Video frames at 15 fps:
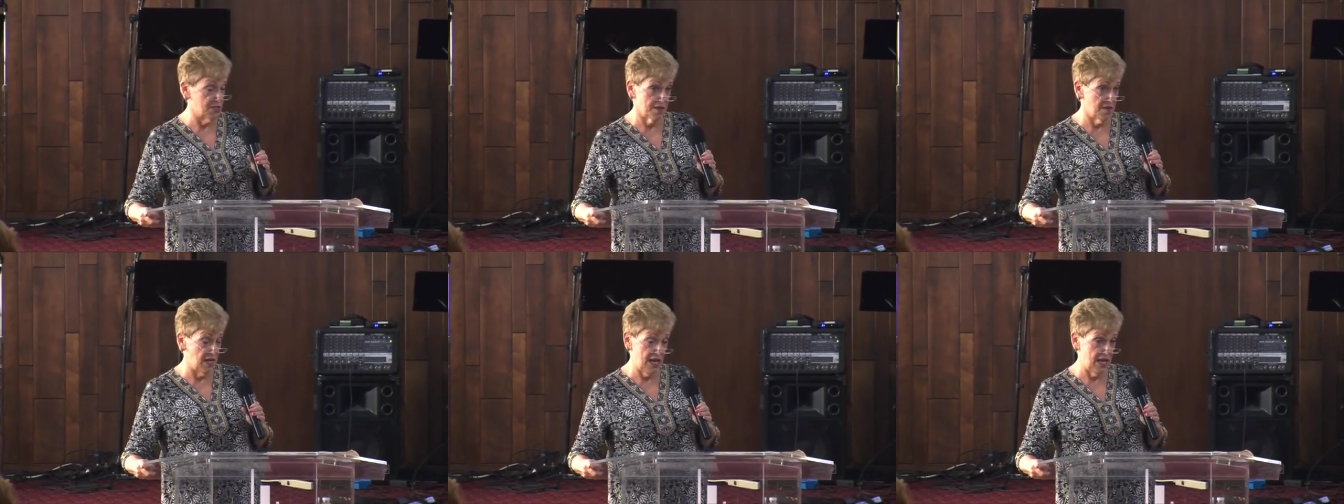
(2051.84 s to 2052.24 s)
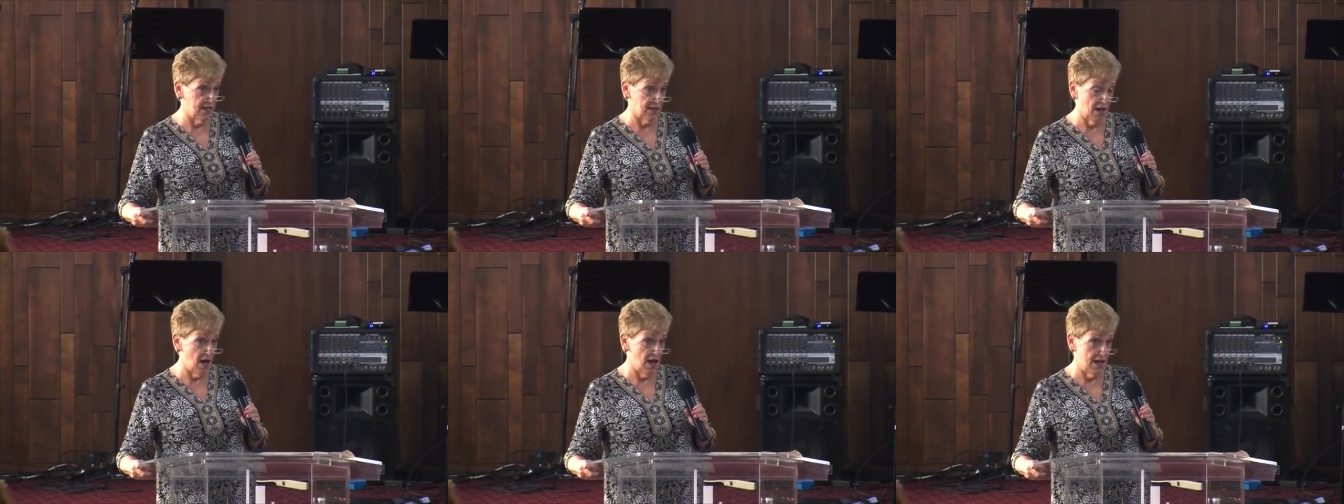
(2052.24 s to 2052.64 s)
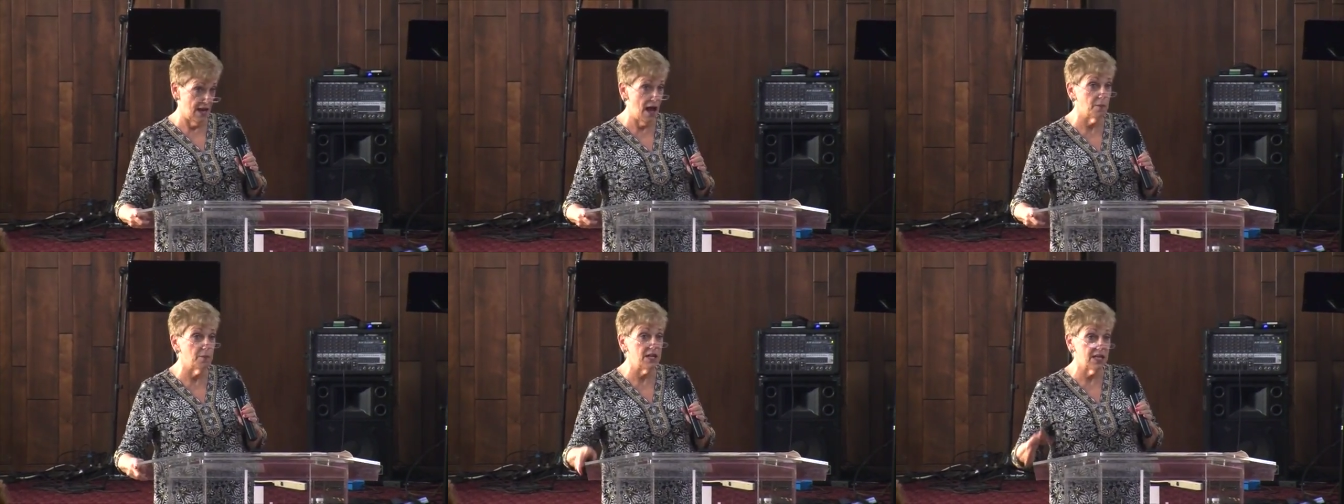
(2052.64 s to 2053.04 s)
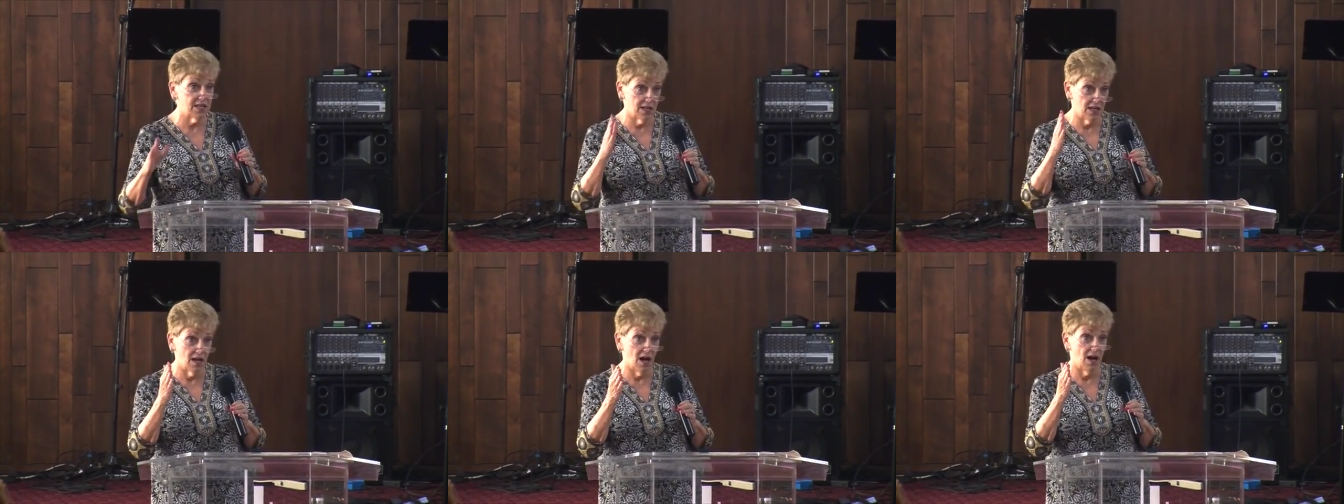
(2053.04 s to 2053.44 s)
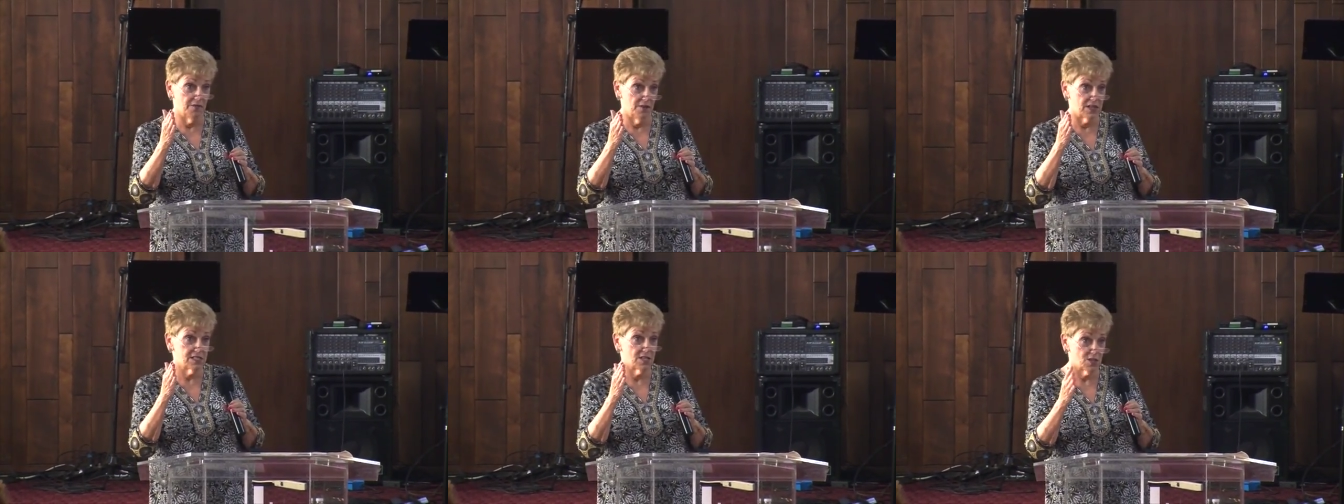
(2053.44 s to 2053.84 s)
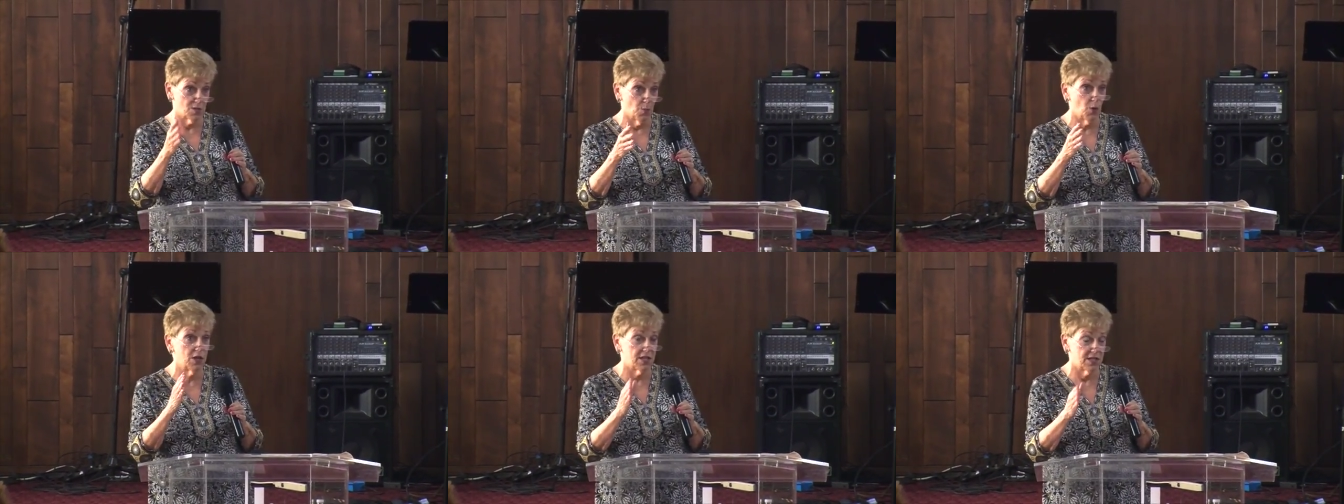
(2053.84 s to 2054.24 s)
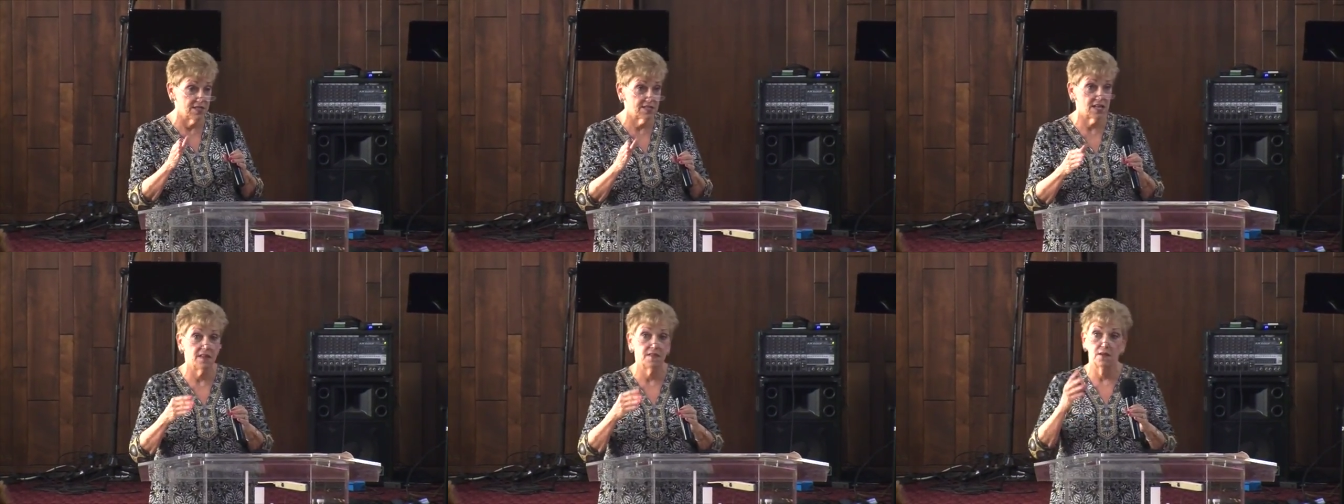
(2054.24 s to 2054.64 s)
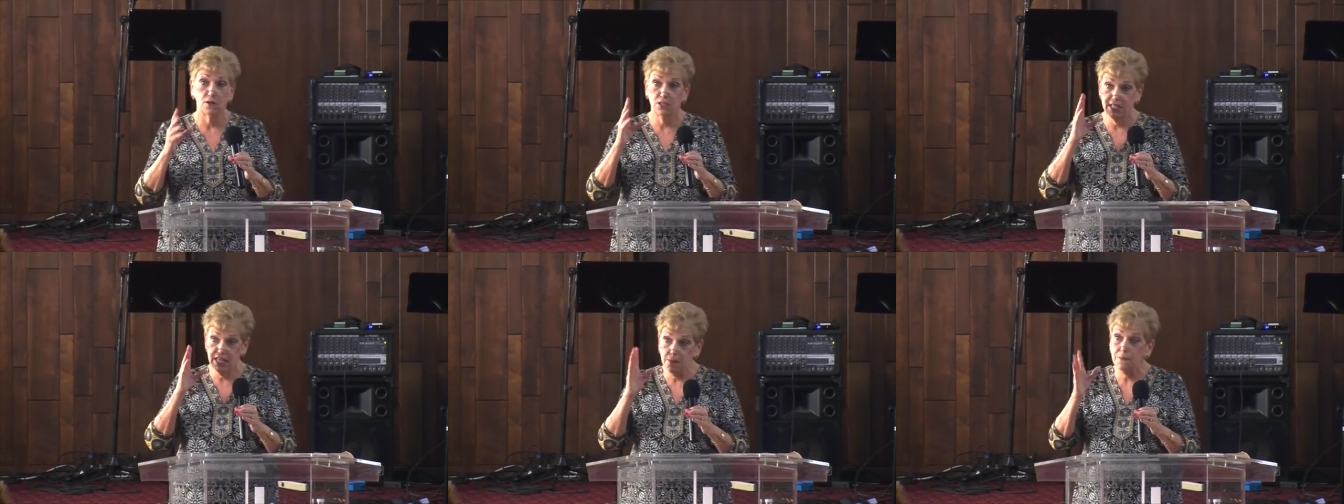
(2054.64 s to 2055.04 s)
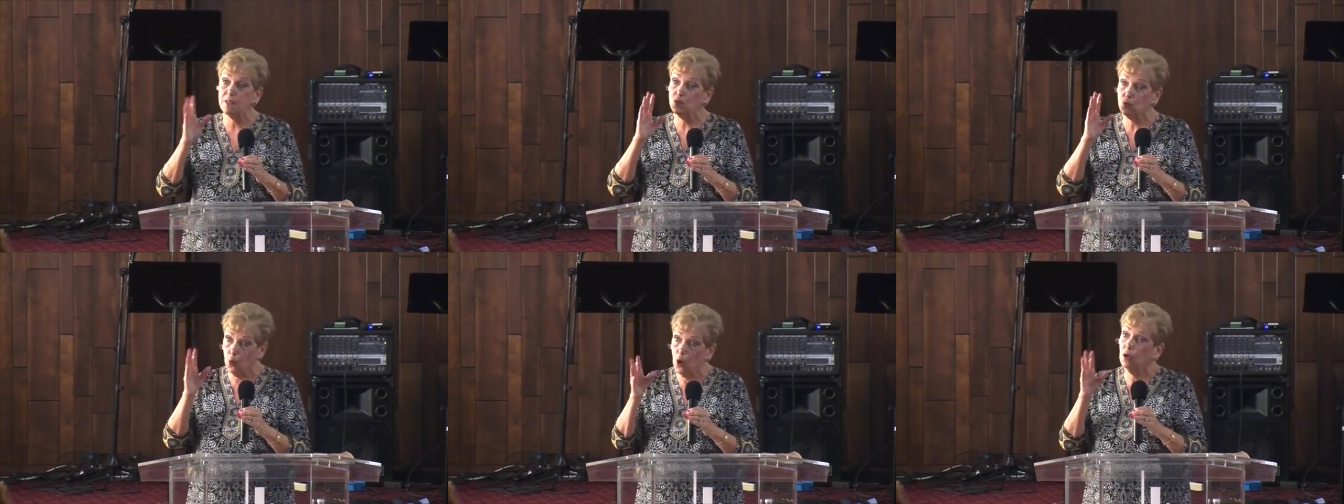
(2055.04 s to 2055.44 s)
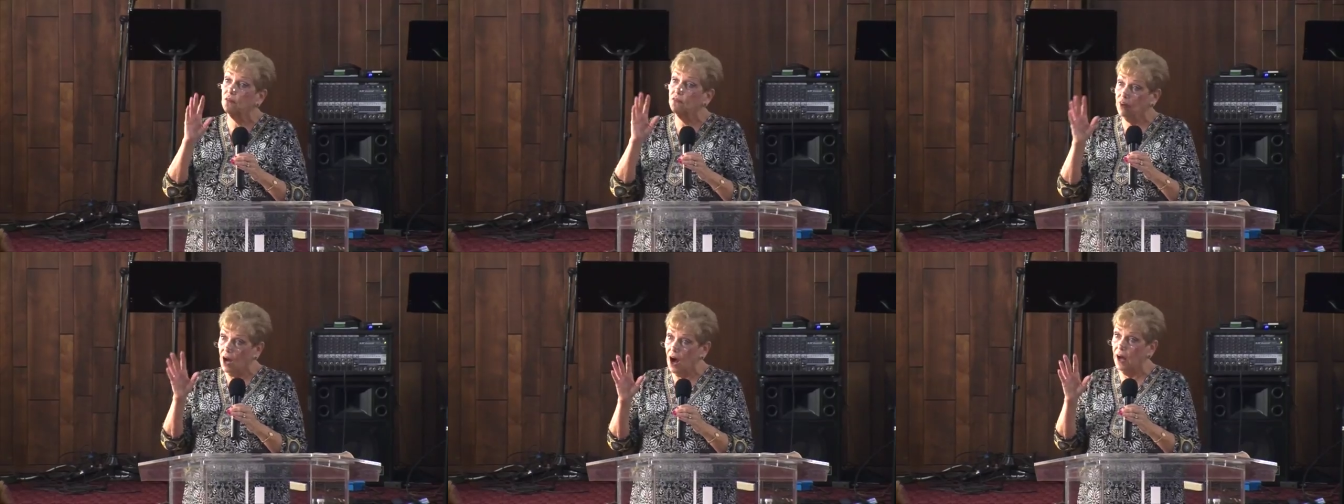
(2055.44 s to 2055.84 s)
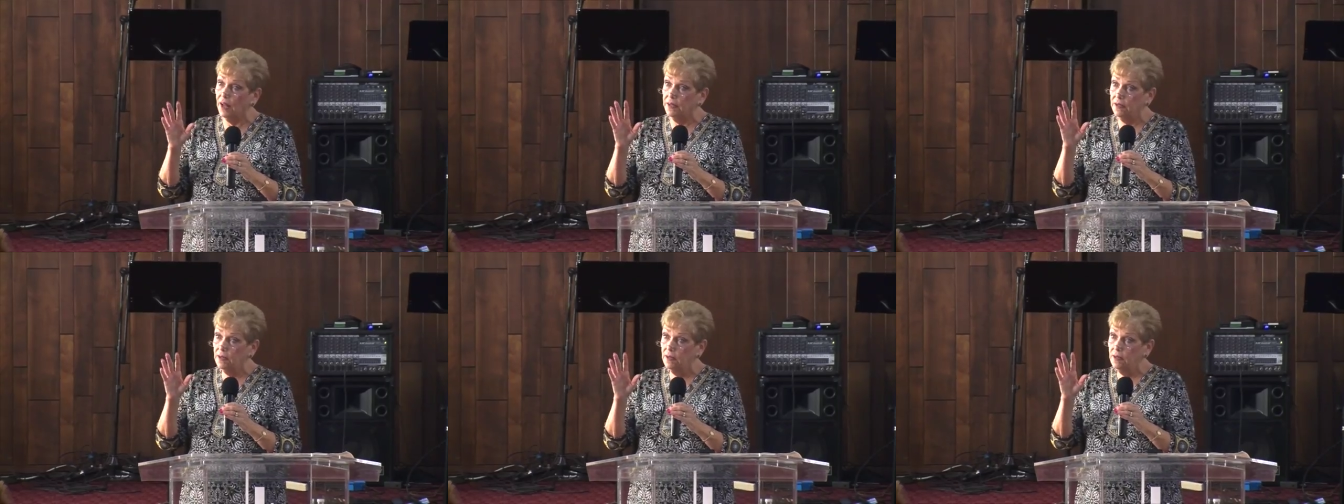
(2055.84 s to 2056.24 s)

to the naked eye and how many can, of us this morning can say the deepest work of god